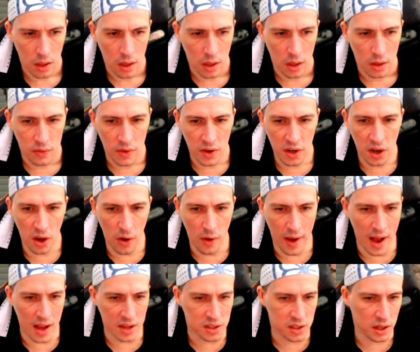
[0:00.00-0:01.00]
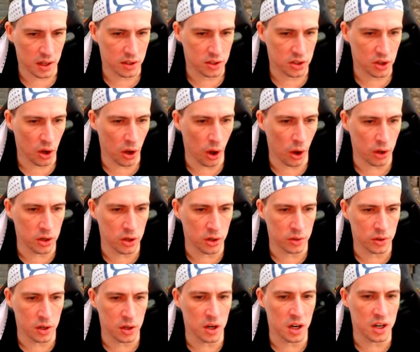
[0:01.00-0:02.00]
Video hustler, you
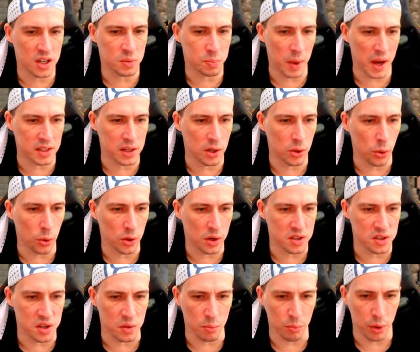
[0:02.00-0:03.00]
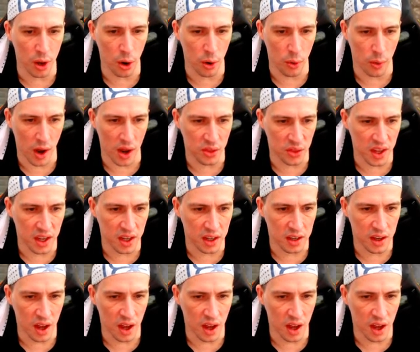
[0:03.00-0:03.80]
expected hookers and blow, I think.